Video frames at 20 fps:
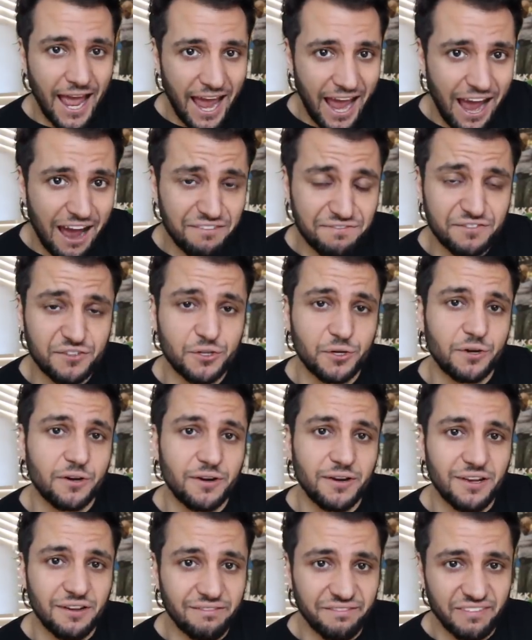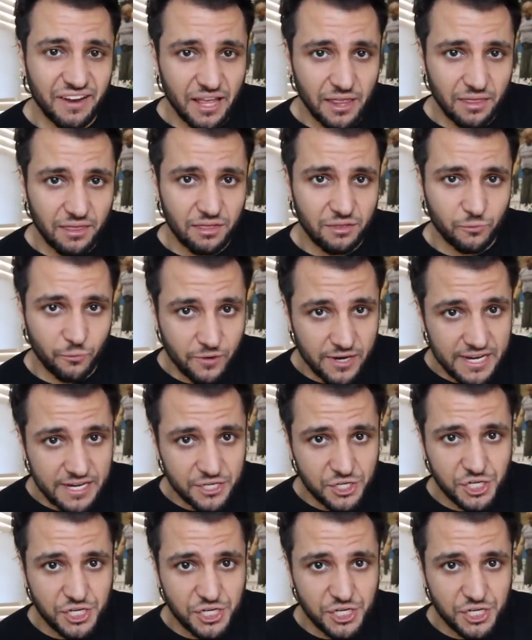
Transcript: after event three.